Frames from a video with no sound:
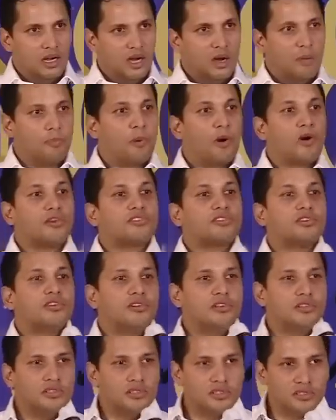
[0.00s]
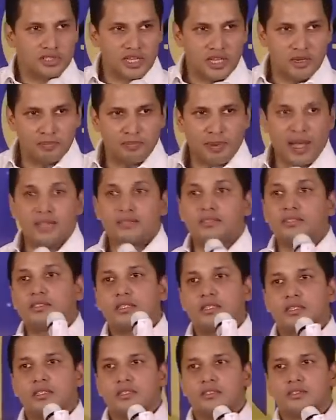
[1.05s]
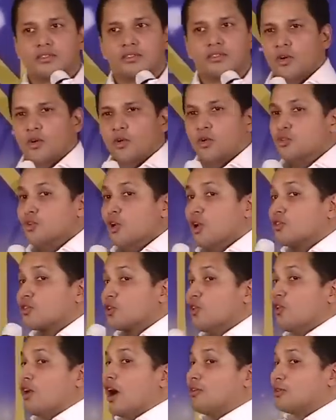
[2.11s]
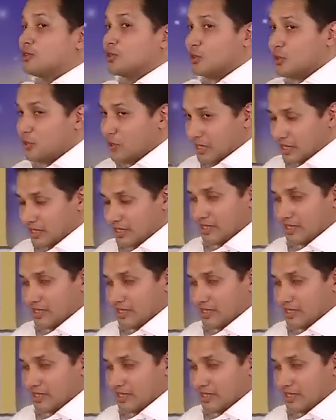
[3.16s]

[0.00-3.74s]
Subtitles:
apostles and pastors who don't know how to do it